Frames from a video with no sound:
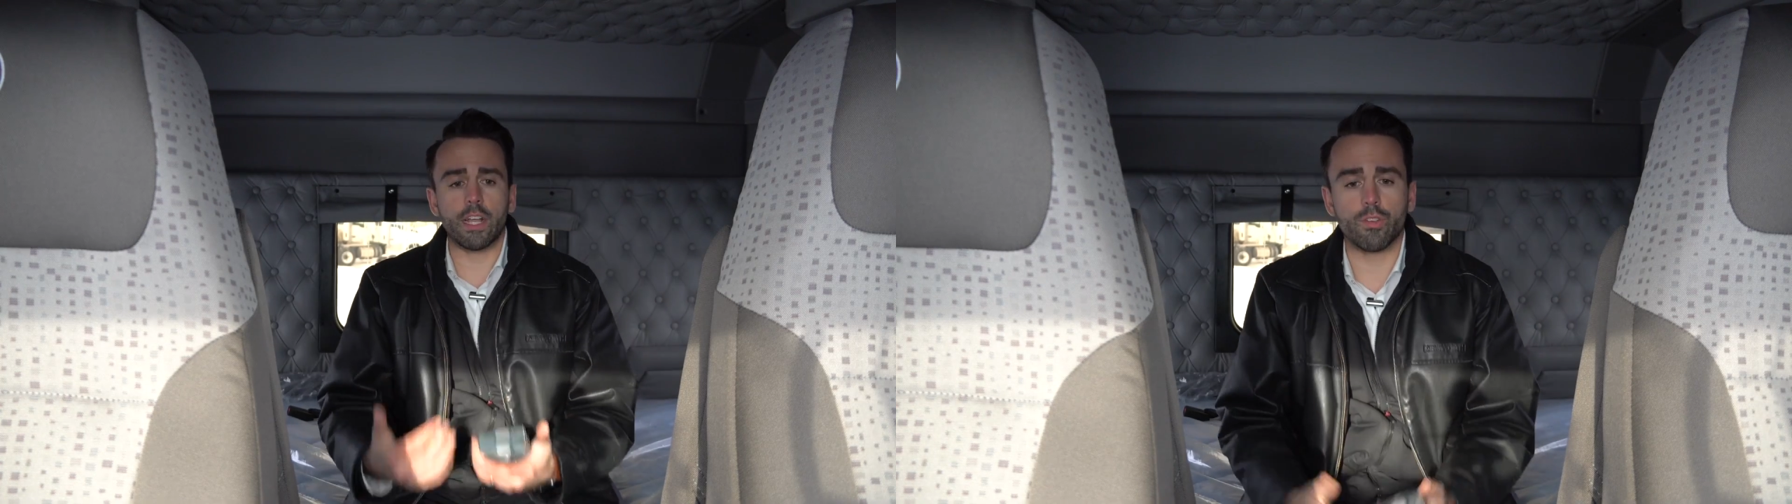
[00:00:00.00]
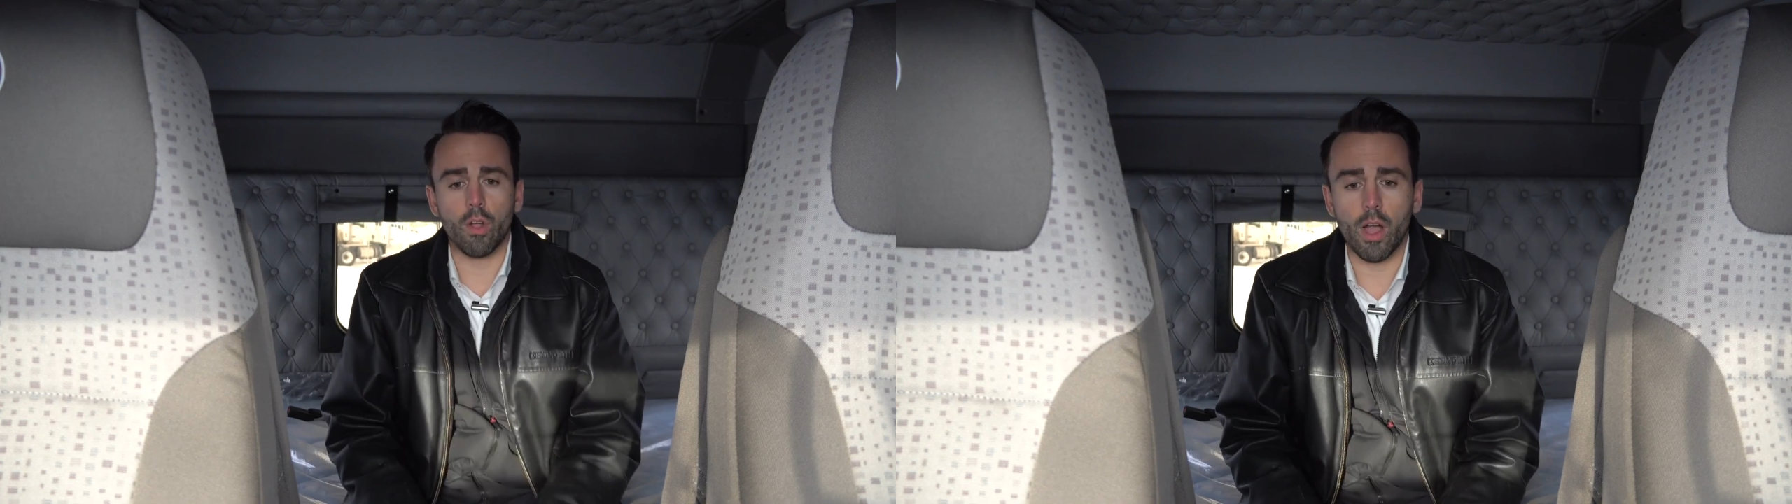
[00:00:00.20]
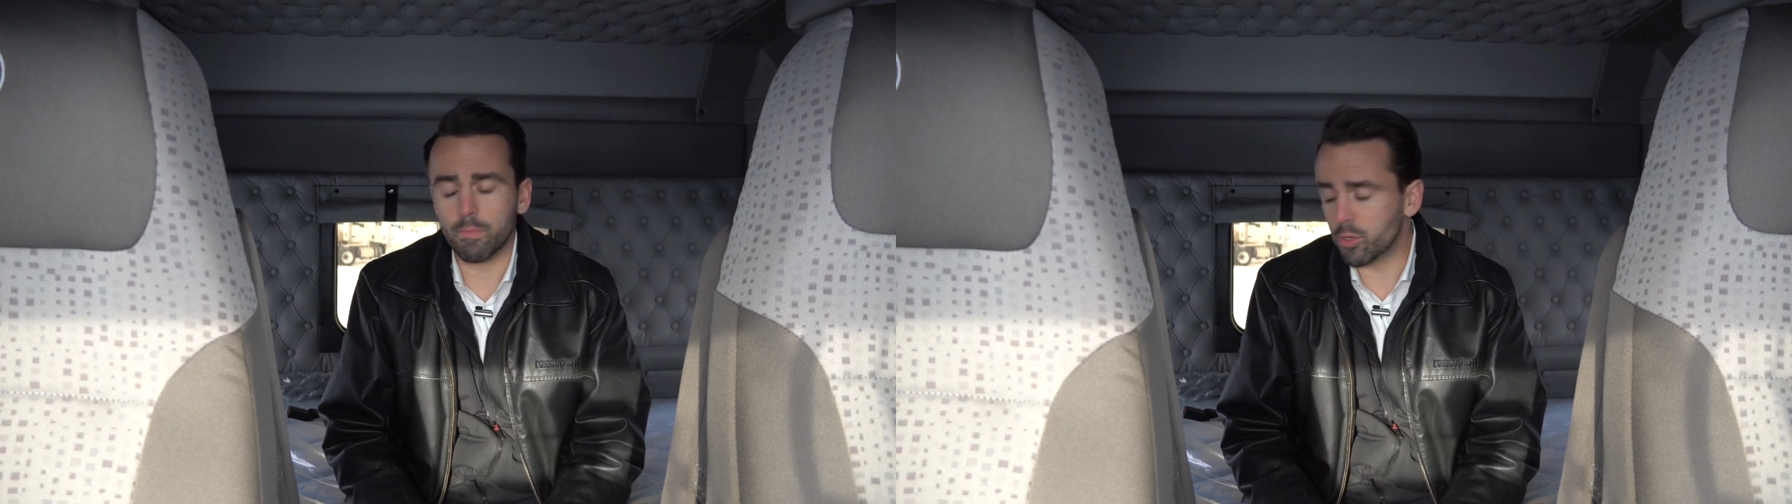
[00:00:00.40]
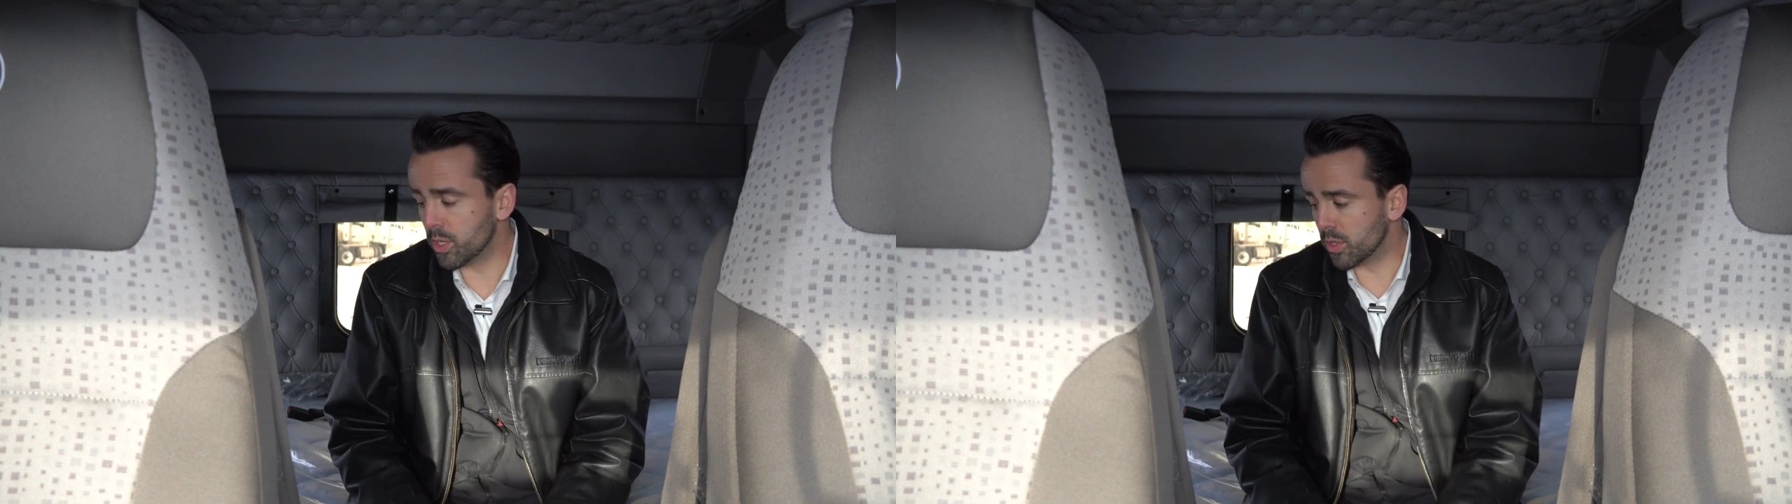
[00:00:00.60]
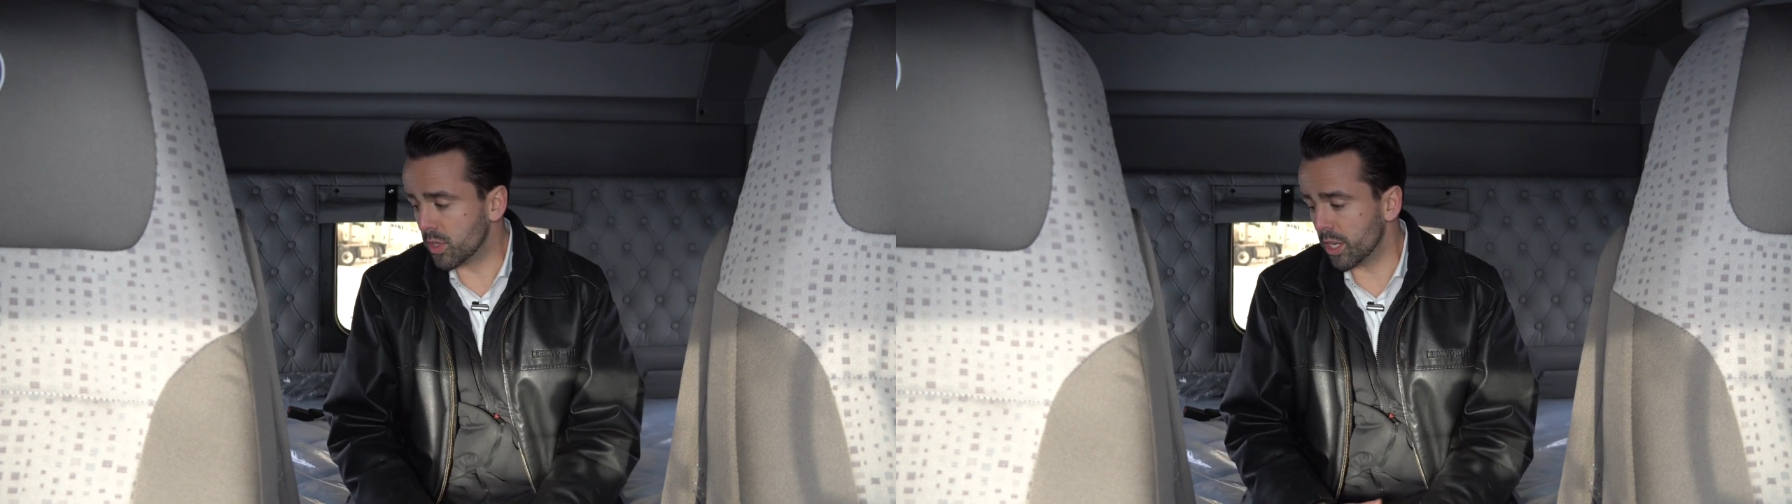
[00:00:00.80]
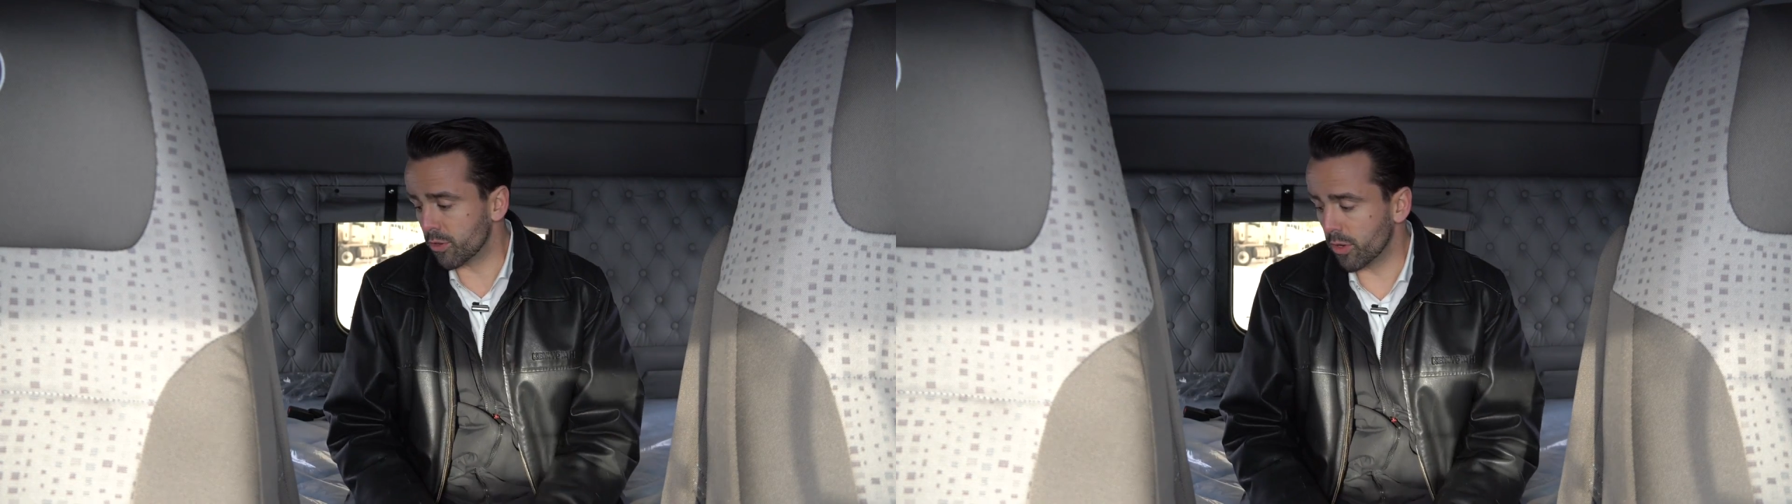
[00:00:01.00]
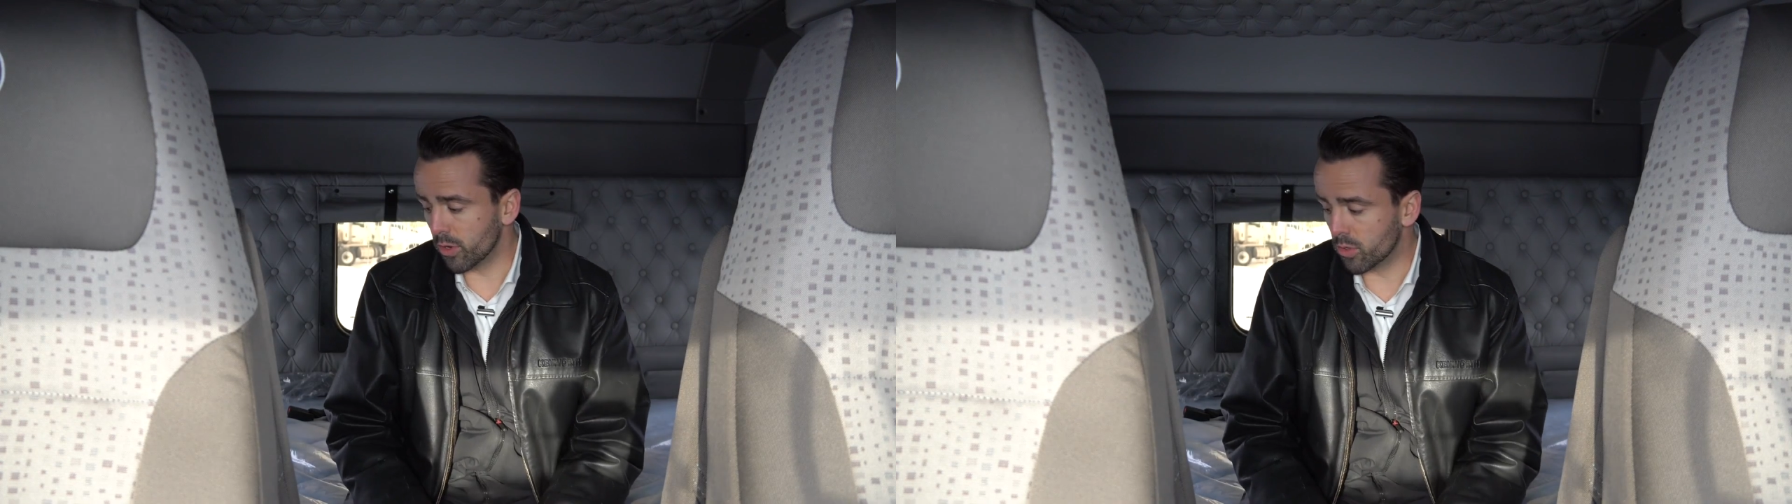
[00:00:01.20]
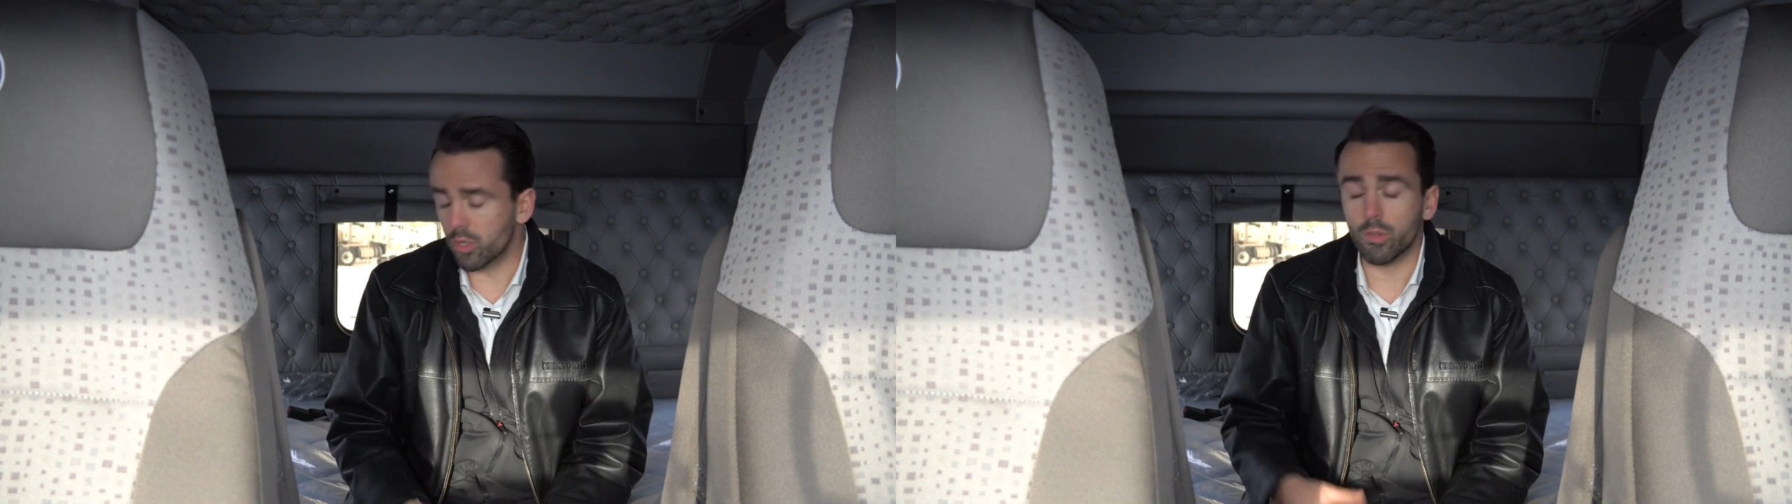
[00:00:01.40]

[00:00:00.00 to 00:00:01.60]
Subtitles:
extra options introduced.